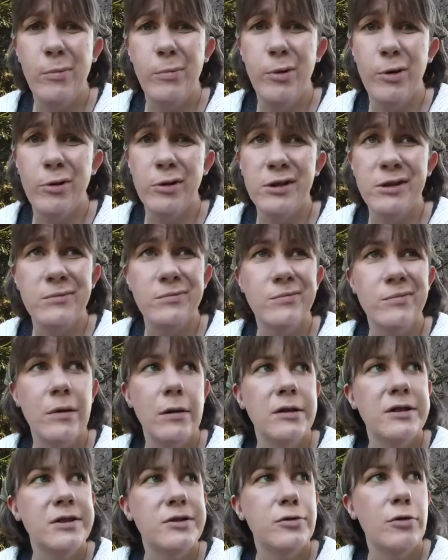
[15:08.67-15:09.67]
person,
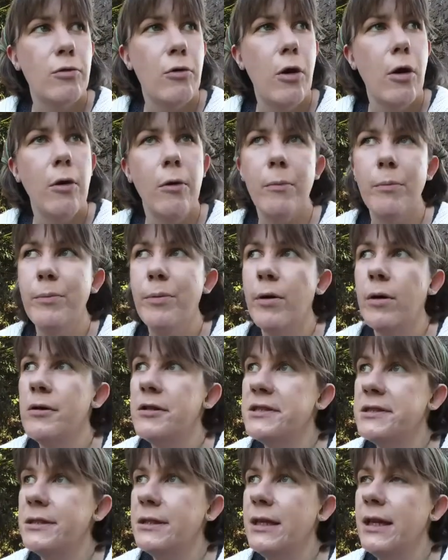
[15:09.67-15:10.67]
a strong
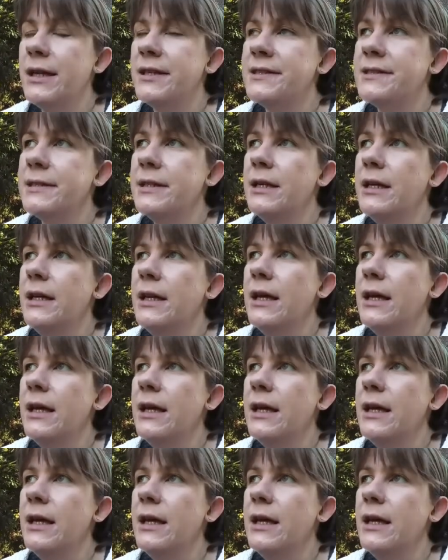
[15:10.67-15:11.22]
person, yes.